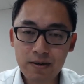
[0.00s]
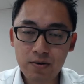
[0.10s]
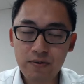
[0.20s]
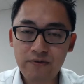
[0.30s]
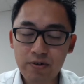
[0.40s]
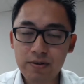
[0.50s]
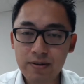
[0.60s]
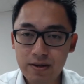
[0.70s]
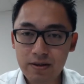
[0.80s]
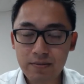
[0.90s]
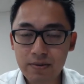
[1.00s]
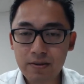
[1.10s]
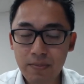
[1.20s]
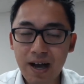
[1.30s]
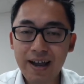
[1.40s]
good for
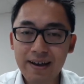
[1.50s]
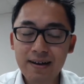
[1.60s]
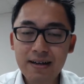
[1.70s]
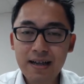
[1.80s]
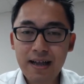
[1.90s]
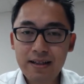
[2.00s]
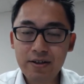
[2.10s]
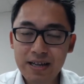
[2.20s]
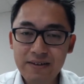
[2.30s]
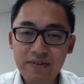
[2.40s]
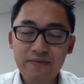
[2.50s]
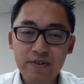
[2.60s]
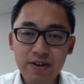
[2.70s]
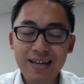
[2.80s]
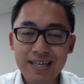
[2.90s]
the buyer to live in
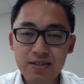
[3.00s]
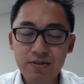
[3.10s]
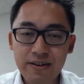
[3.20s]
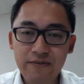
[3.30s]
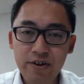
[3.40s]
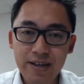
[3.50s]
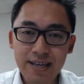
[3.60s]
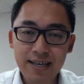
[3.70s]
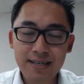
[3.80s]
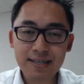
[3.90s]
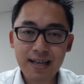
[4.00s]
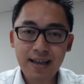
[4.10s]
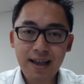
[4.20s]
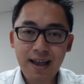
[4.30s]
for the next 20-30 years,